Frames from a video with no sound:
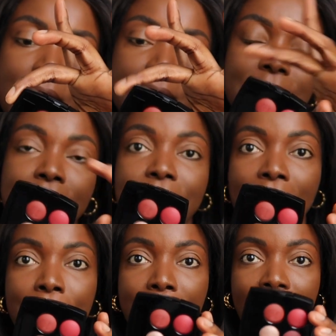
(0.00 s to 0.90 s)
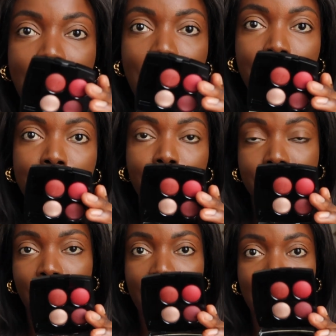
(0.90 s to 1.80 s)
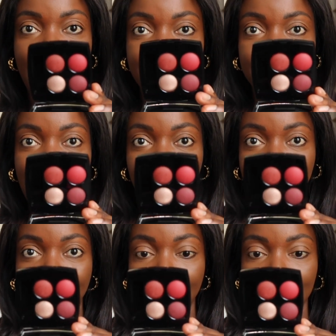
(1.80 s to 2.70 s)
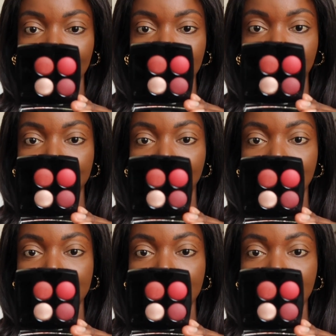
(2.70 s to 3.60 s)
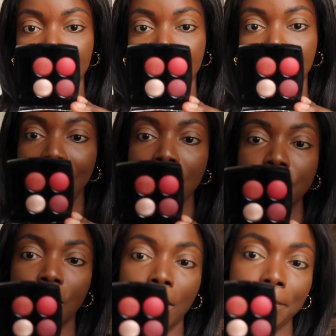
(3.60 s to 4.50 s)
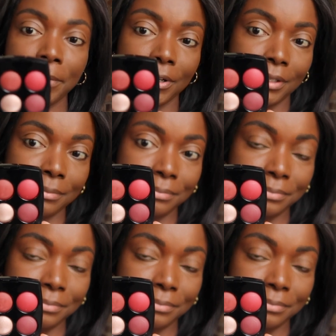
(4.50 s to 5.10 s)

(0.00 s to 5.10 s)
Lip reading: this is an eyeshadow palette, which is the Quatre Ombres.